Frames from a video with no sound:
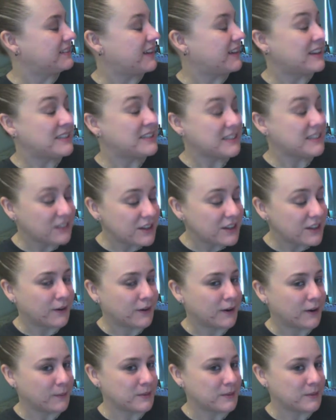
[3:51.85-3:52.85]
A
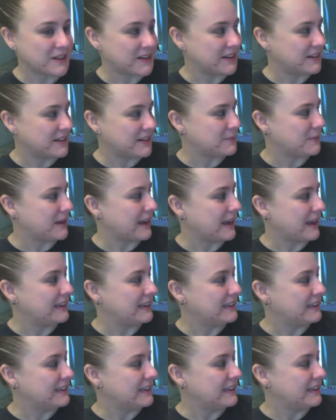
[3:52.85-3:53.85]
deliverer was on his
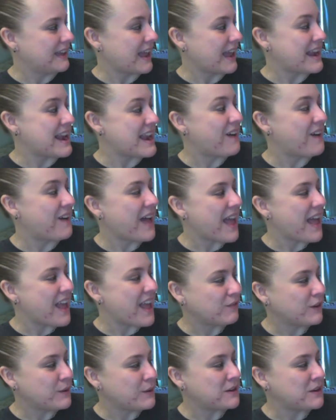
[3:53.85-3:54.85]
way. And now
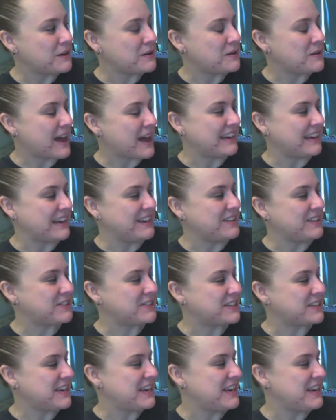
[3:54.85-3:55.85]
everyone who had
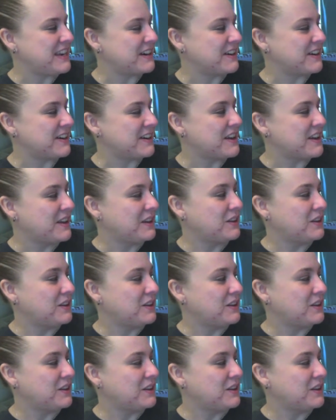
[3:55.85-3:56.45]
ears to hear